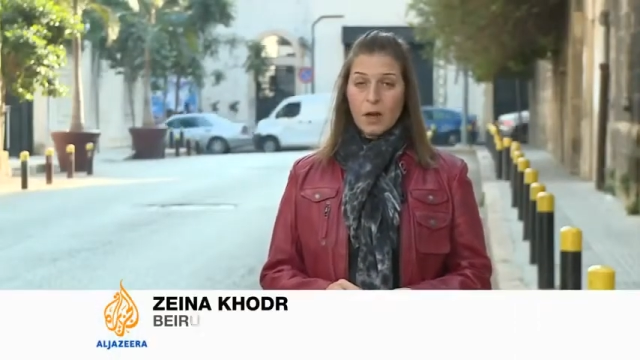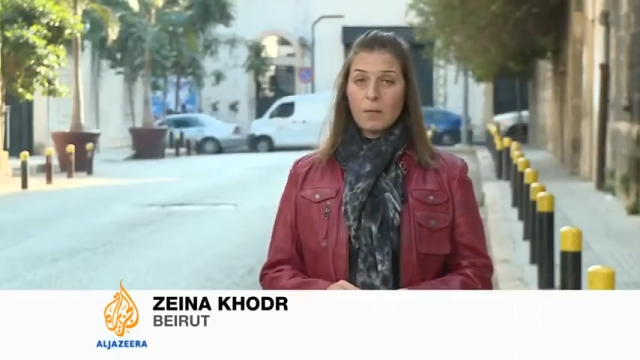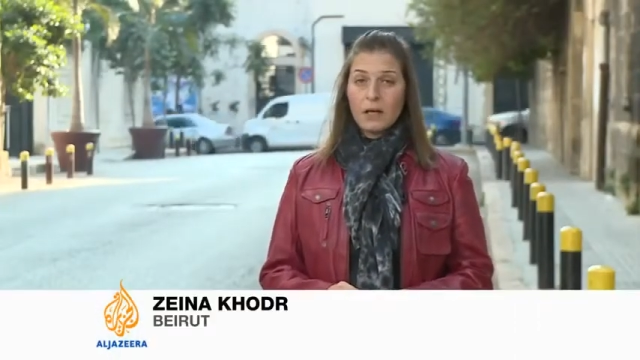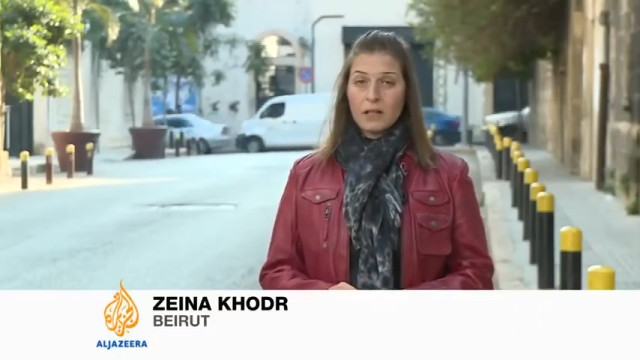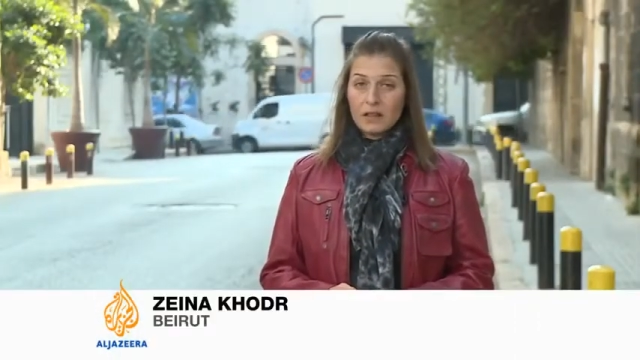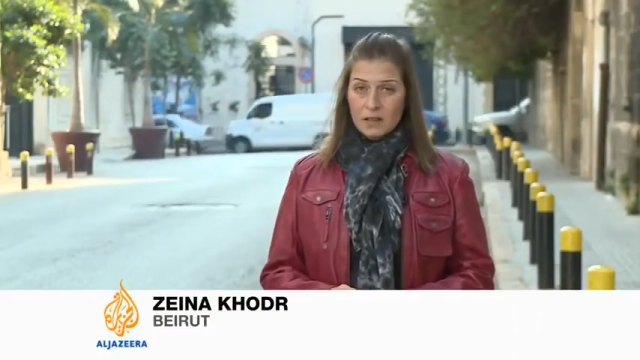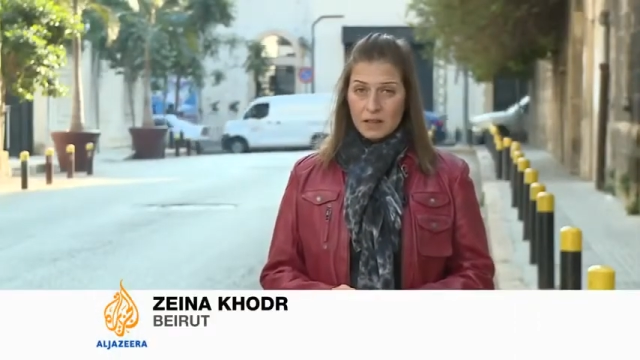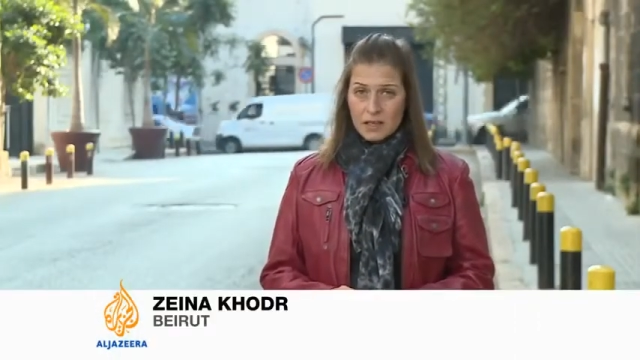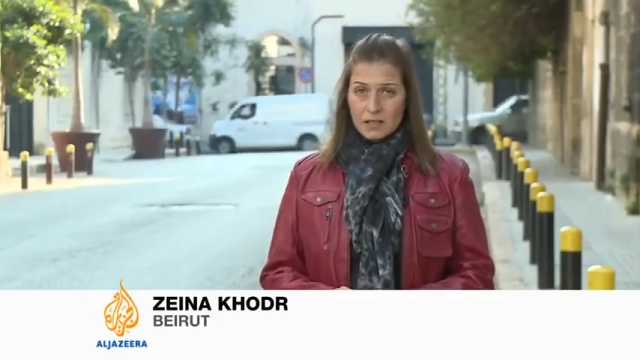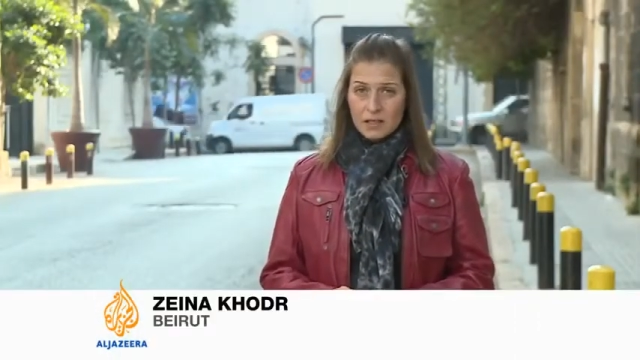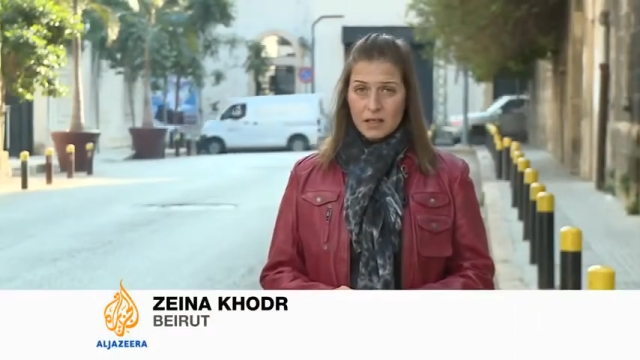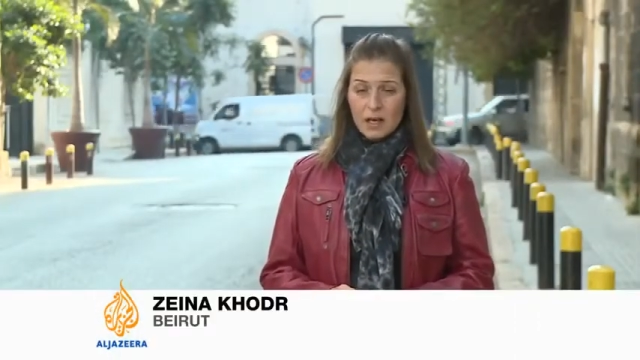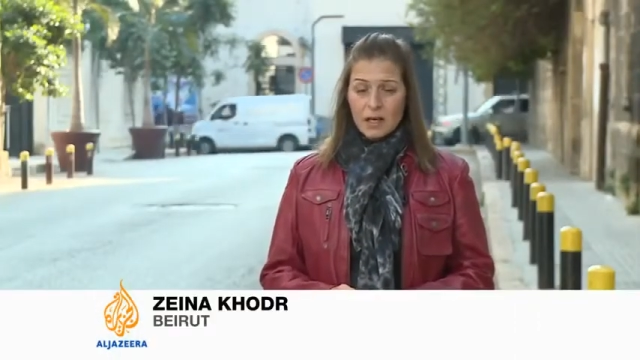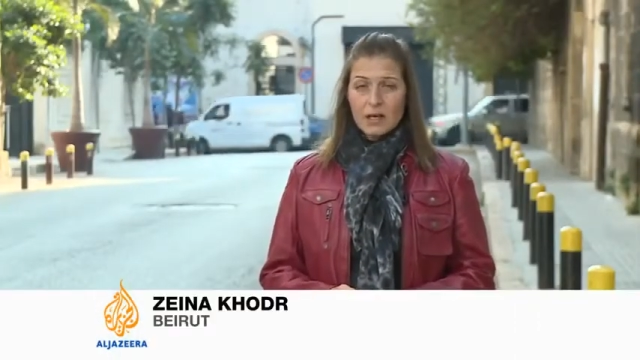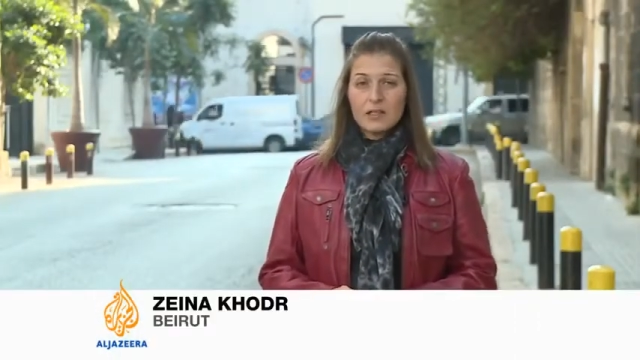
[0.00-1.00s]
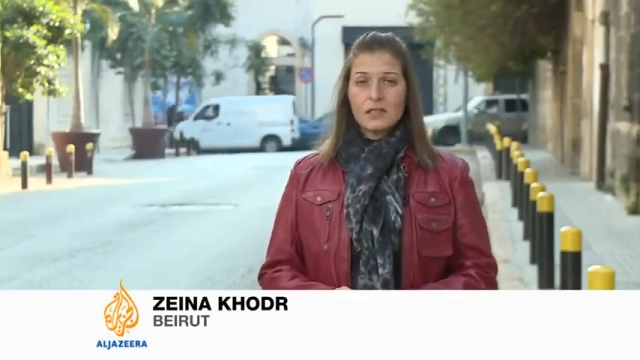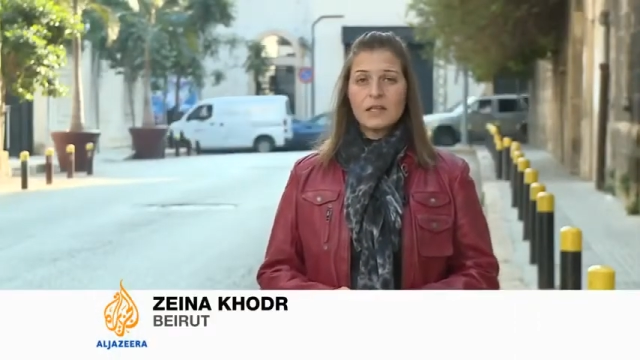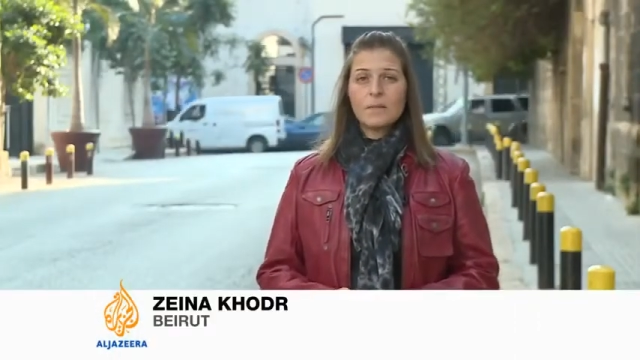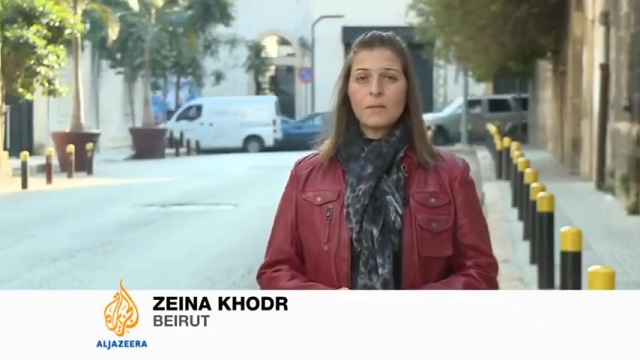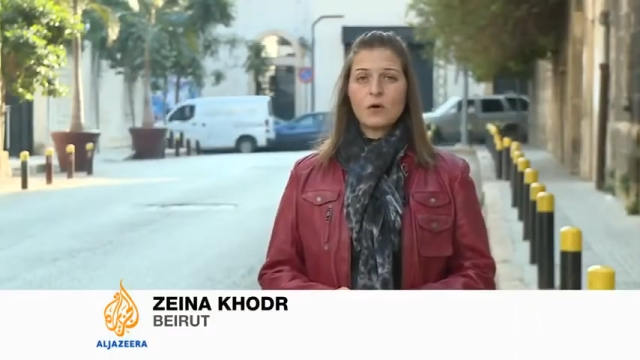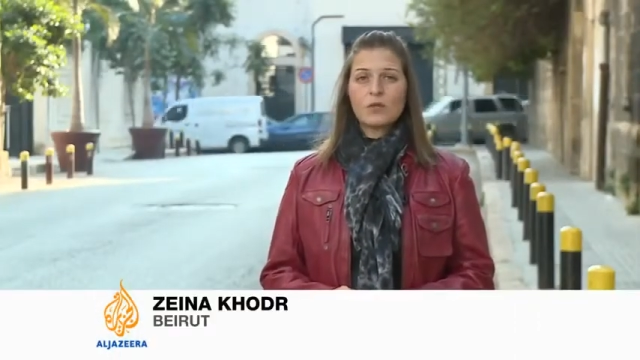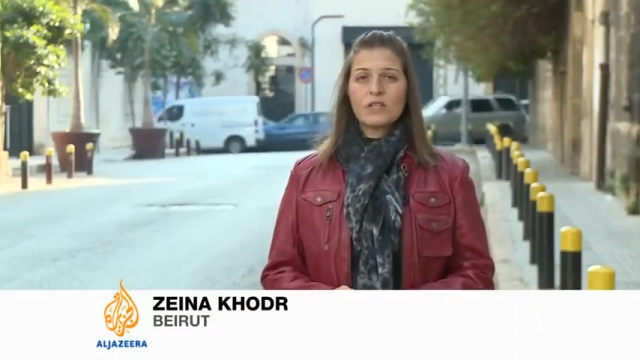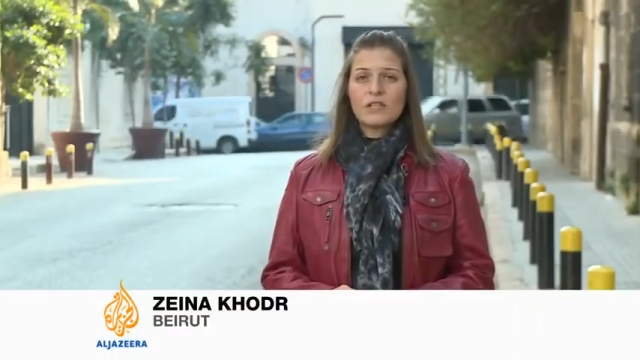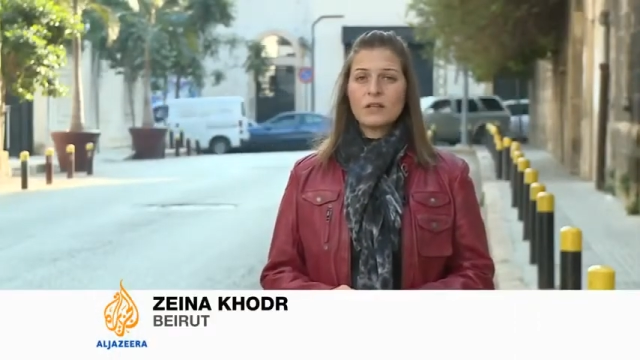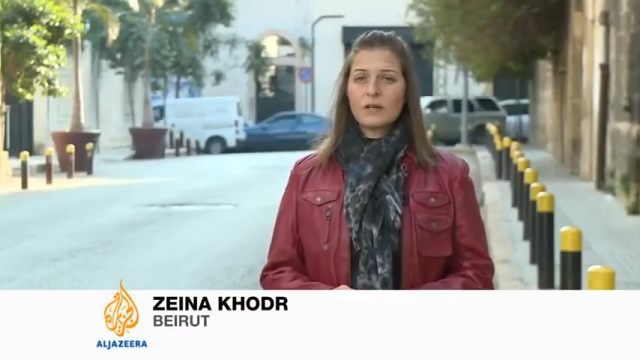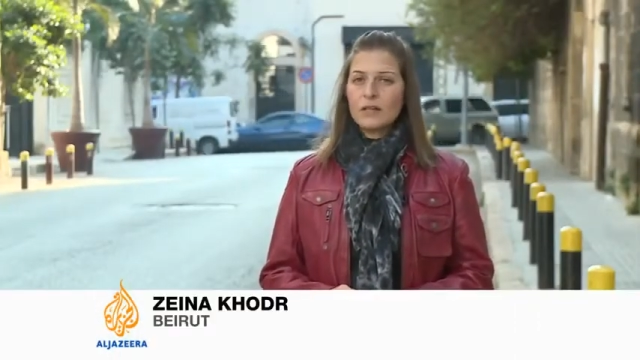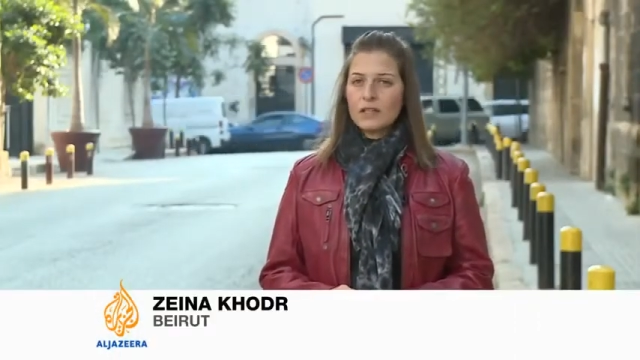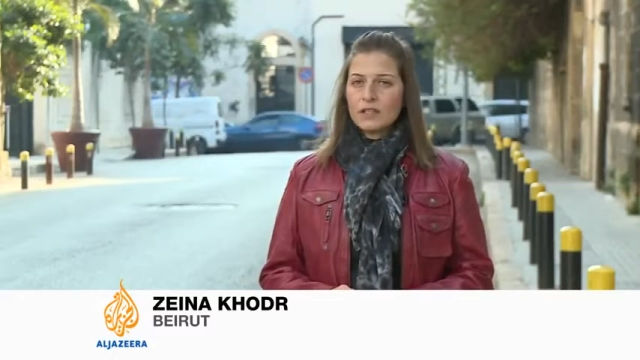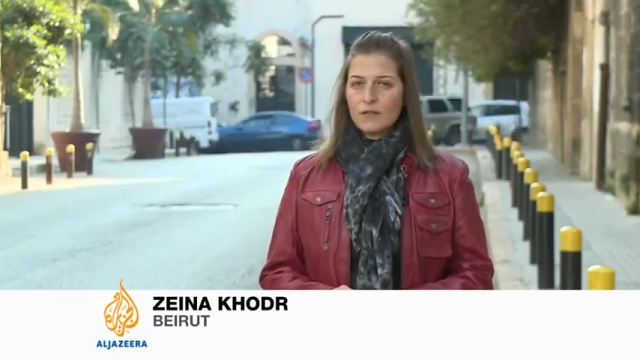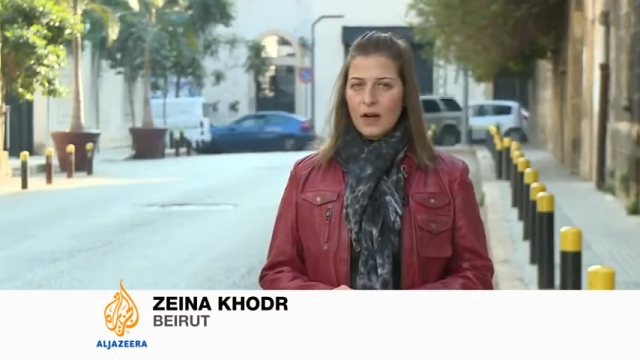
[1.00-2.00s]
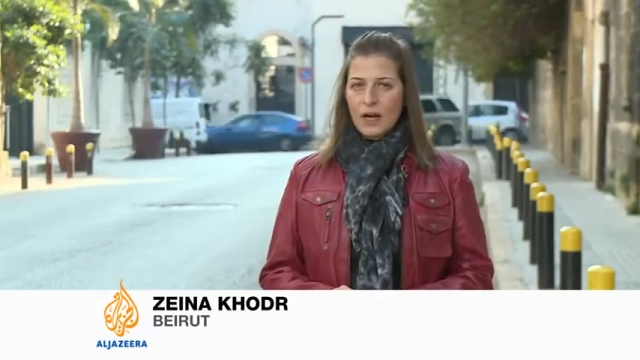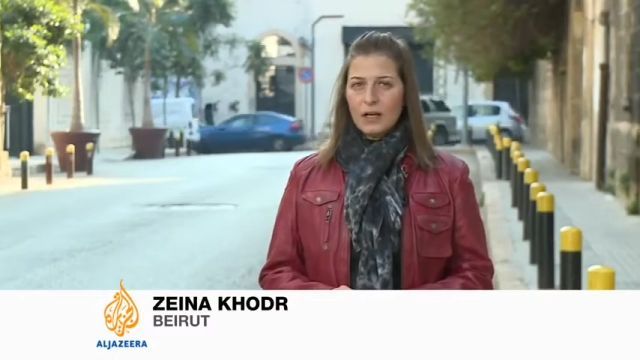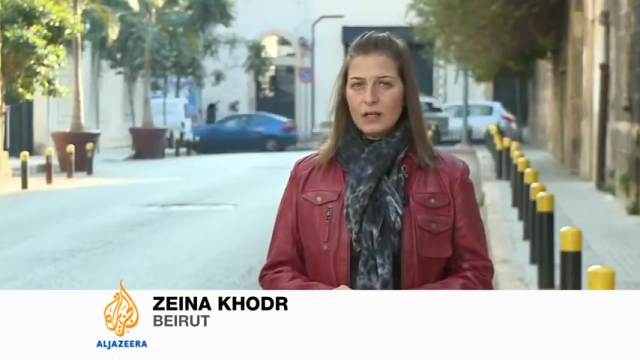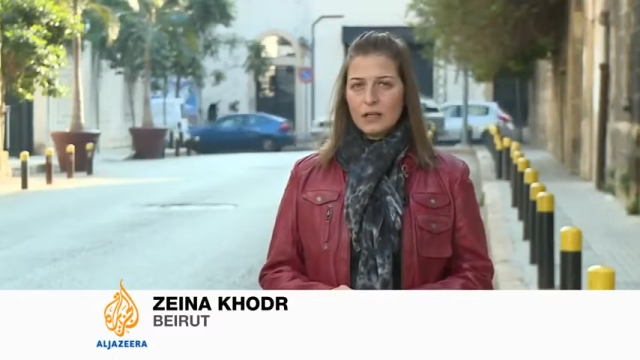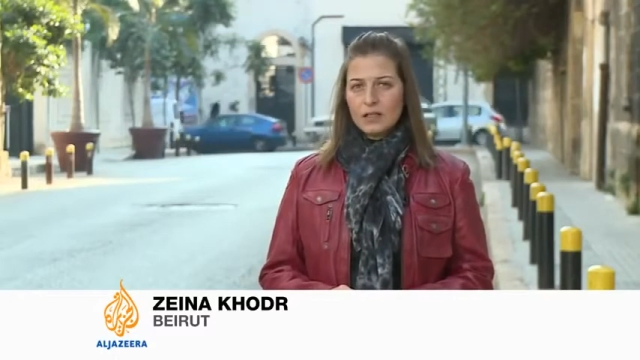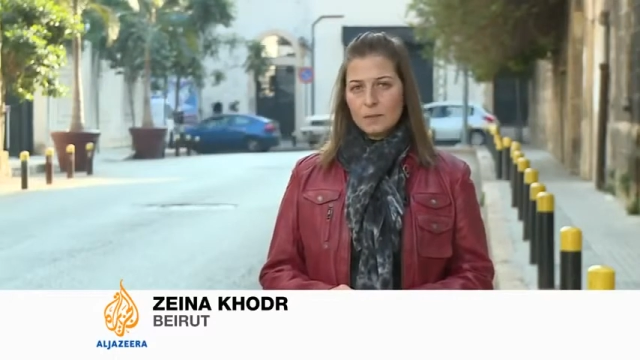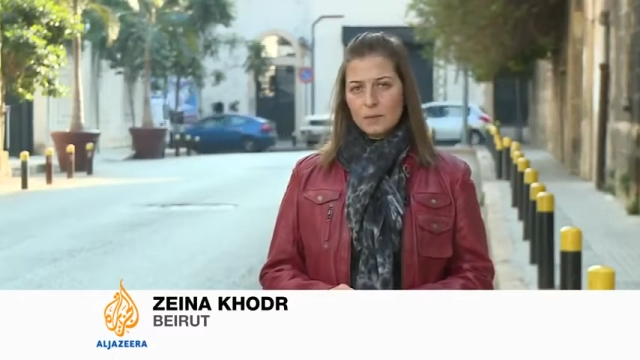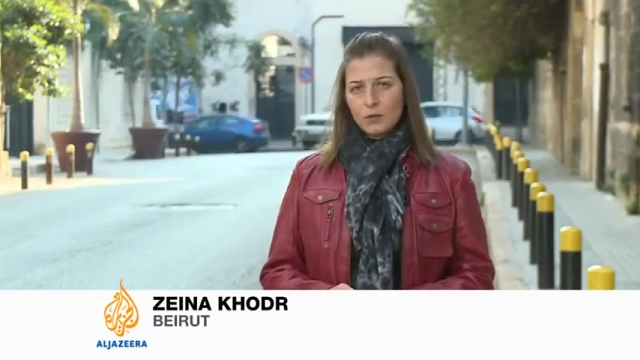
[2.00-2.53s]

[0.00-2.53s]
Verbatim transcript: but this is the most serious violence